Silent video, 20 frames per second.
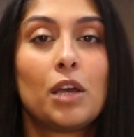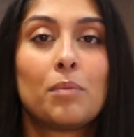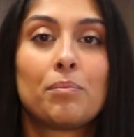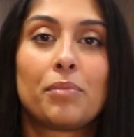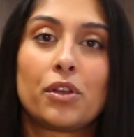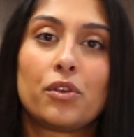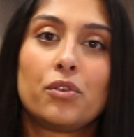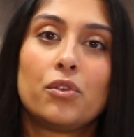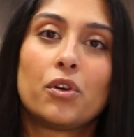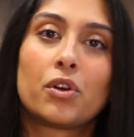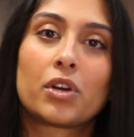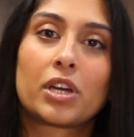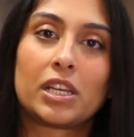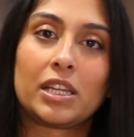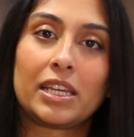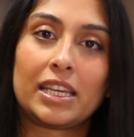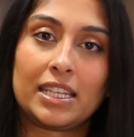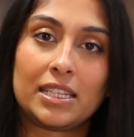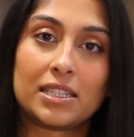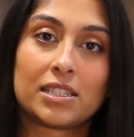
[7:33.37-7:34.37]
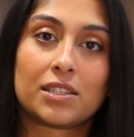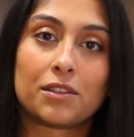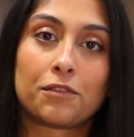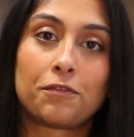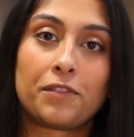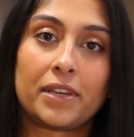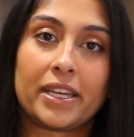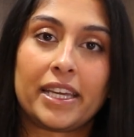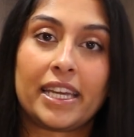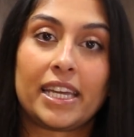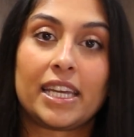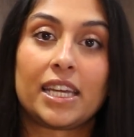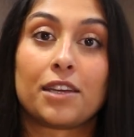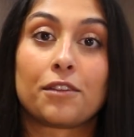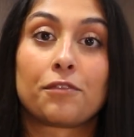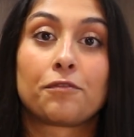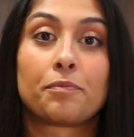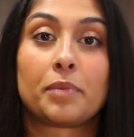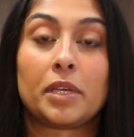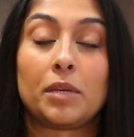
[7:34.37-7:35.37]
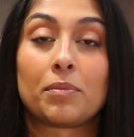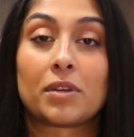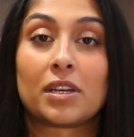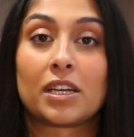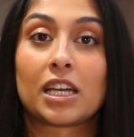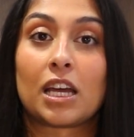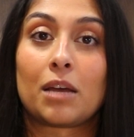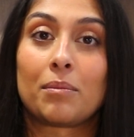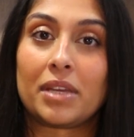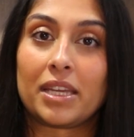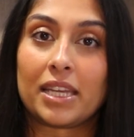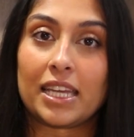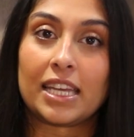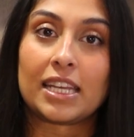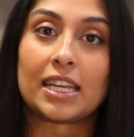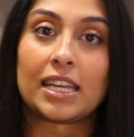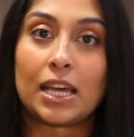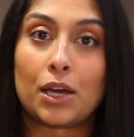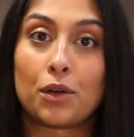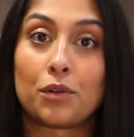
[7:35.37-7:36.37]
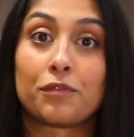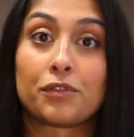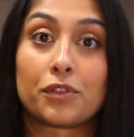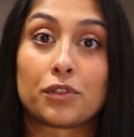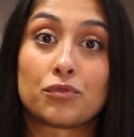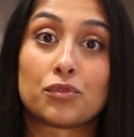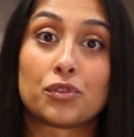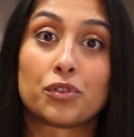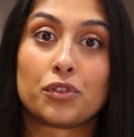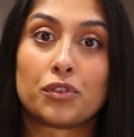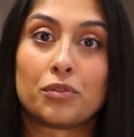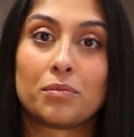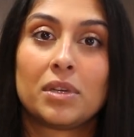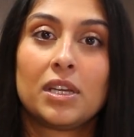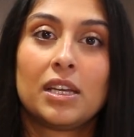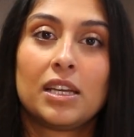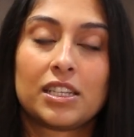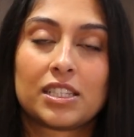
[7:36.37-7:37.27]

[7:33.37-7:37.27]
but not going to interfere if people are coming in and out of the room